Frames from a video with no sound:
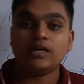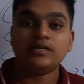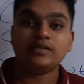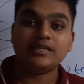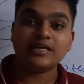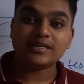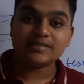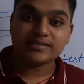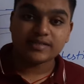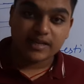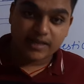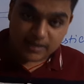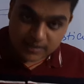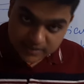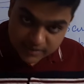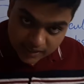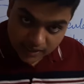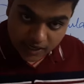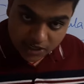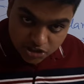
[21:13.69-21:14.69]
This is
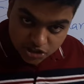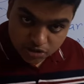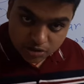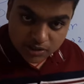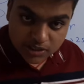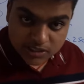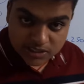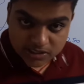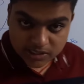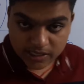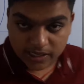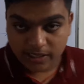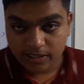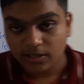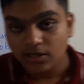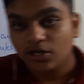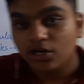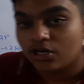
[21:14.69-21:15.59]
a luxurious train.